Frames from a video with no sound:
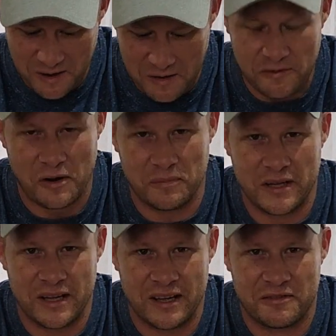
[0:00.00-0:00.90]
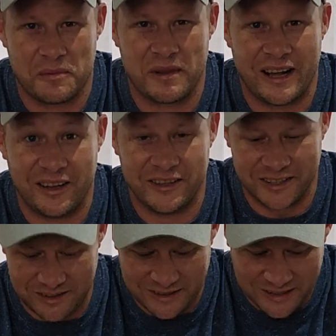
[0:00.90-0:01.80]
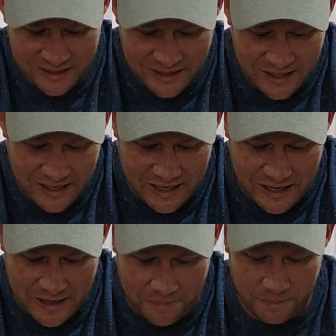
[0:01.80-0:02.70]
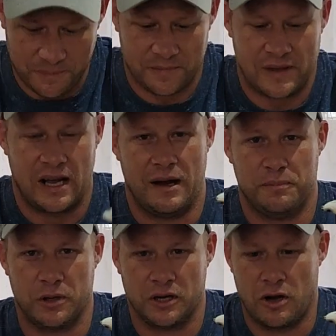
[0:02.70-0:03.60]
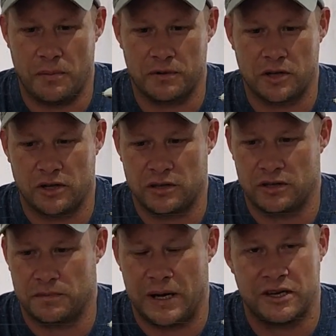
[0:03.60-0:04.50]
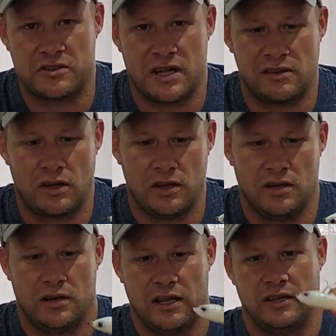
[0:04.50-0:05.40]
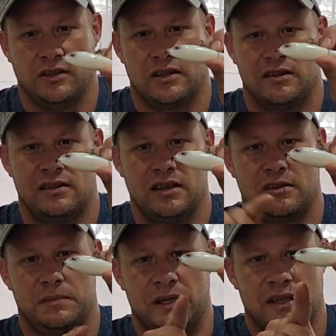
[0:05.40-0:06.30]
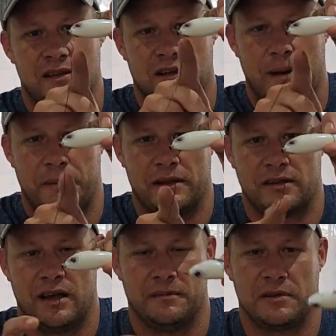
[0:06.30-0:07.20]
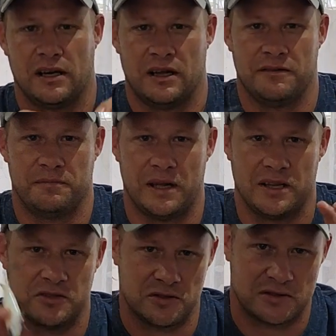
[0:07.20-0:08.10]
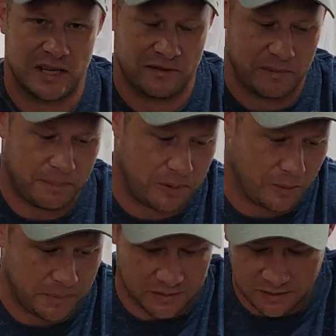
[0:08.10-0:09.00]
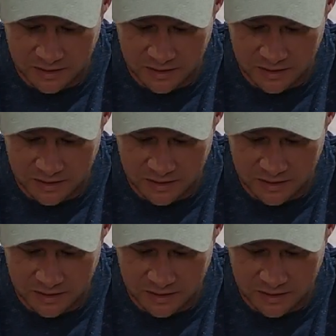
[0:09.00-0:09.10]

from the elders, I'll put a carbon coated bite trace on, and you can see it's been hit a couple of times, and I've managed to save my ploppers.